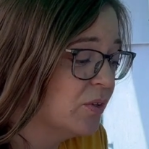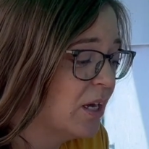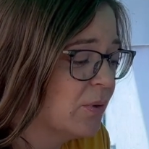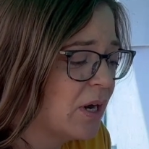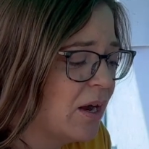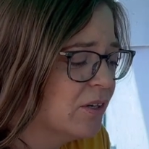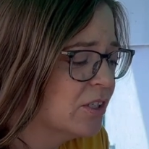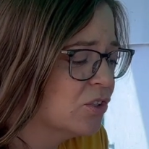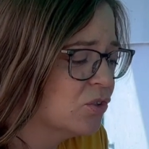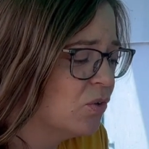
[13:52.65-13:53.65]
They were out of
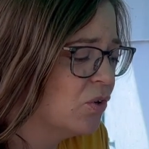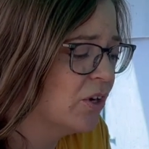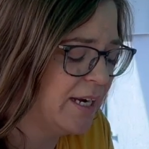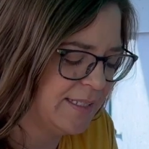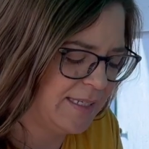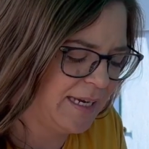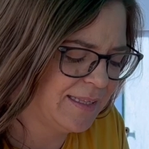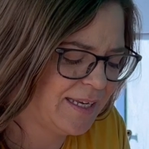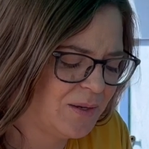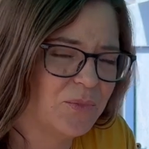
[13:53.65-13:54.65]
control crazy, and
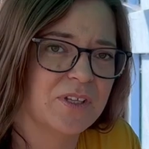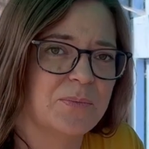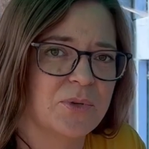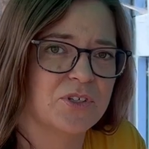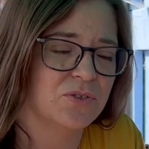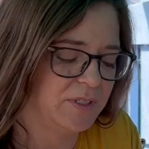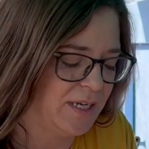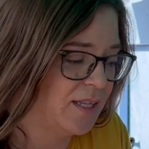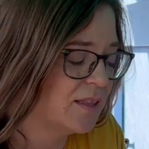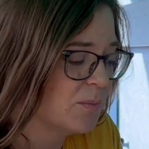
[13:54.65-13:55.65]
they didn't really produce
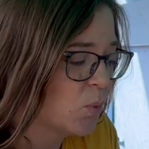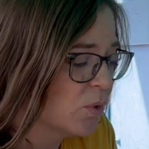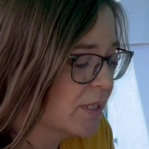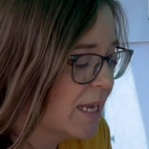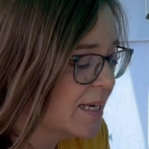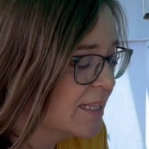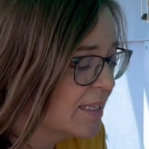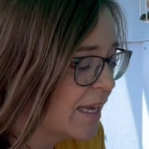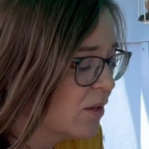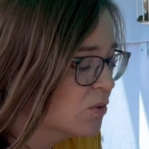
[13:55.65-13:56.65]
anything more than
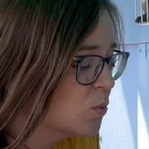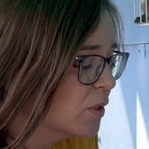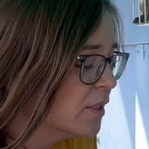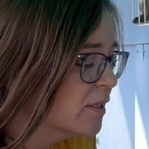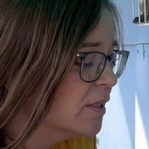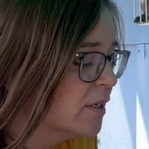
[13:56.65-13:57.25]
anything else would.